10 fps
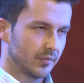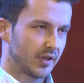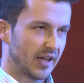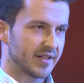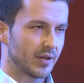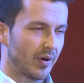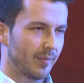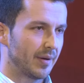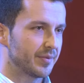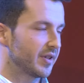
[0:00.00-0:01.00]
classic web
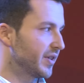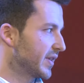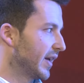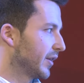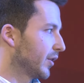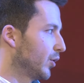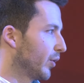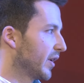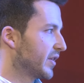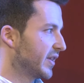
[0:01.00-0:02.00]
apps is that you
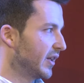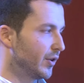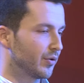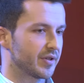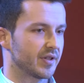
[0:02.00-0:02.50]
can still use